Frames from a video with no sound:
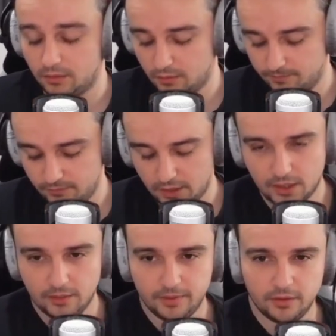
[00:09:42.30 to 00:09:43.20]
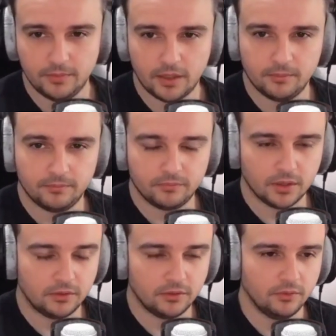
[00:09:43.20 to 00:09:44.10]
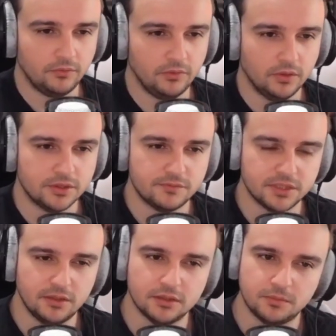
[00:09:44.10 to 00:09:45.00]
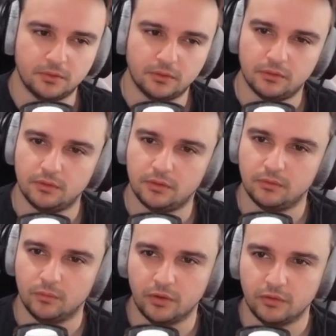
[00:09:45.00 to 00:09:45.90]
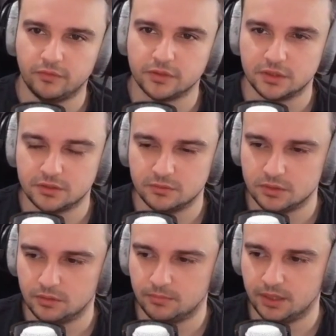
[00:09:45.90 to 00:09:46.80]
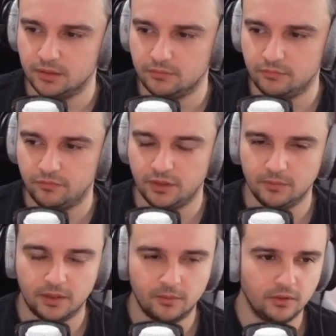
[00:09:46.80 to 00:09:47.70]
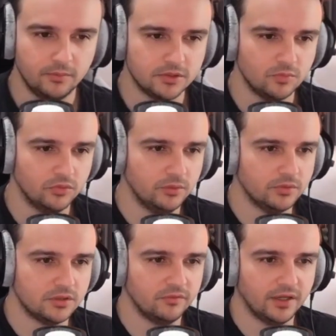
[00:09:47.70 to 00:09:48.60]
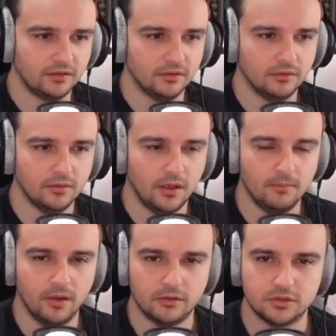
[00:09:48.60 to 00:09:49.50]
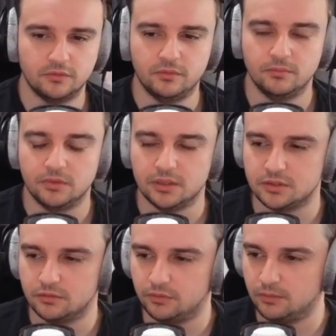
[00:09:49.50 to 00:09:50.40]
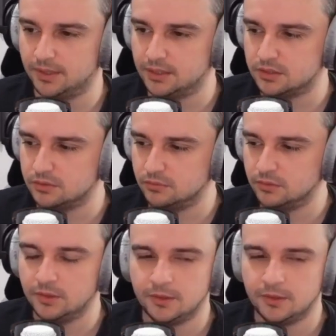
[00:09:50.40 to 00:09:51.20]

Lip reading: Yeah, I mean, I don't know if you guys have seen this, but one of the first things that was on my feed when I woke up this morning was the fact that Microsoft and Bethesda have committed to